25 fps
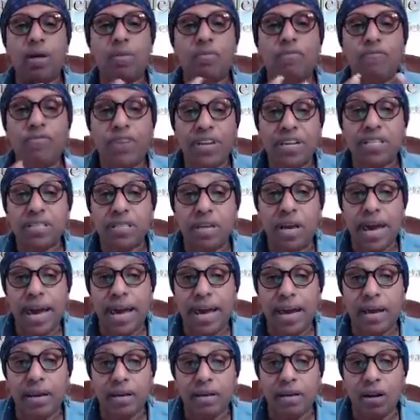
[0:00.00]
fix
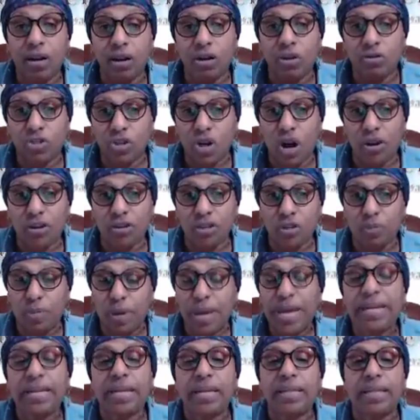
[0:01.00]
her daughter's
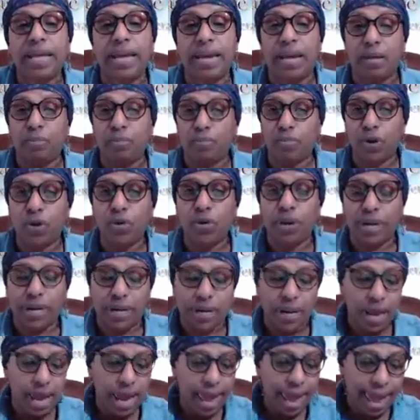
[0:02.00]
pendant that had broken,
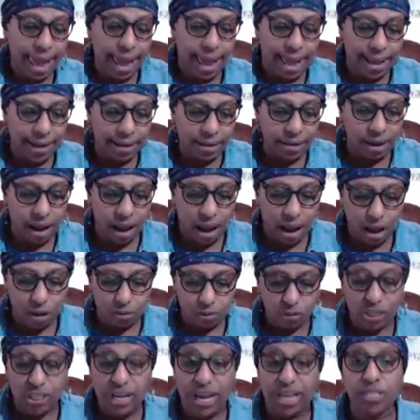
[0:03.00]
and
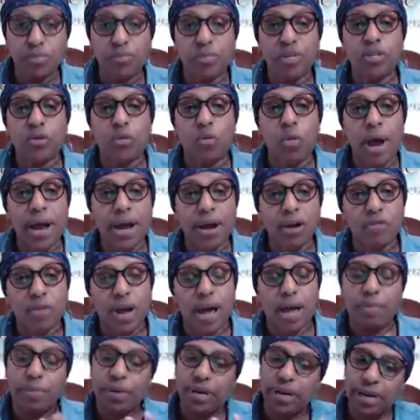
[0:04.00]
she asked me to wire
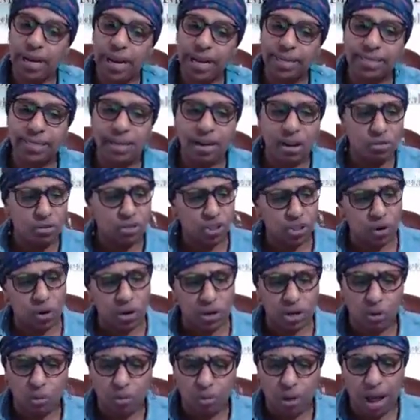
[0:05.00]
wrap it, and I said, oh, sure,
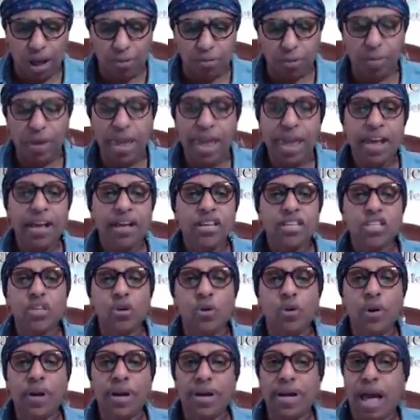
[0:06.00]
no problem.
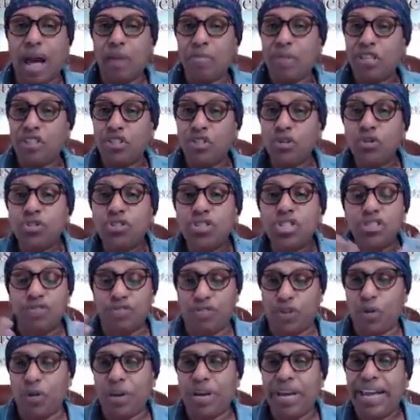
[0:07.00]
So it got my juices
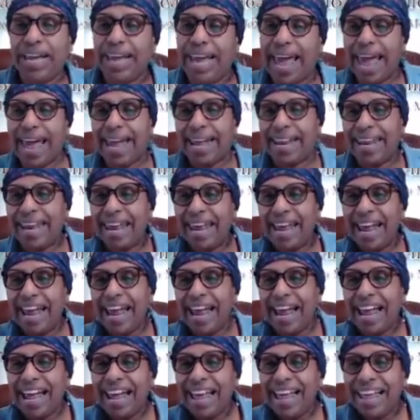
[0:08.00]
flowing again.
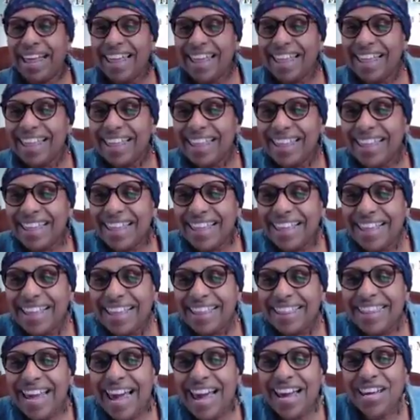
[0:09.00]

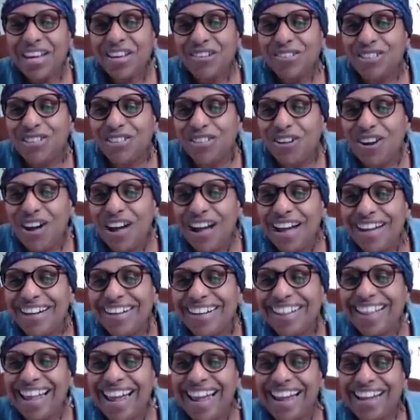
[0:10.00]
Thank you,
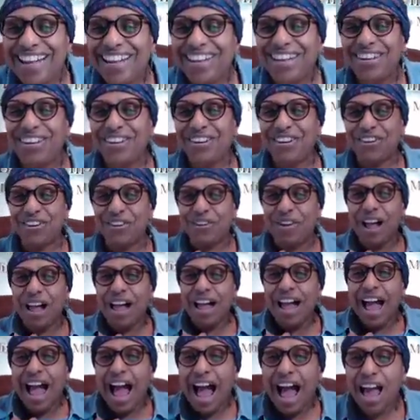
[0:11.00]
Sean. Thank you.
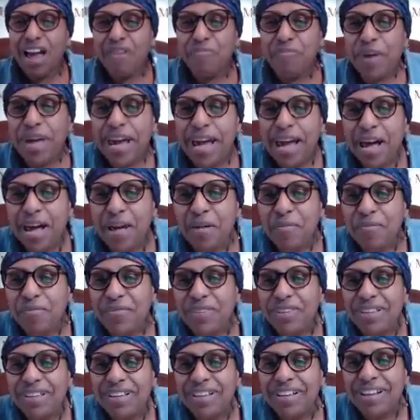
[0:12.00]
Hi, Pam.
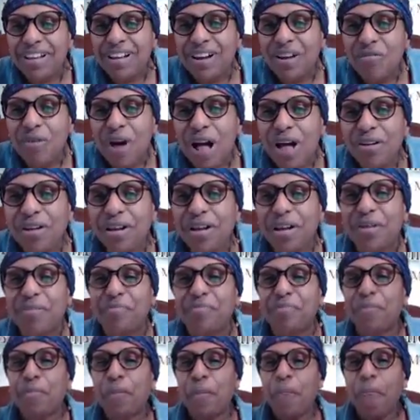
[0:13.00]
Welcome.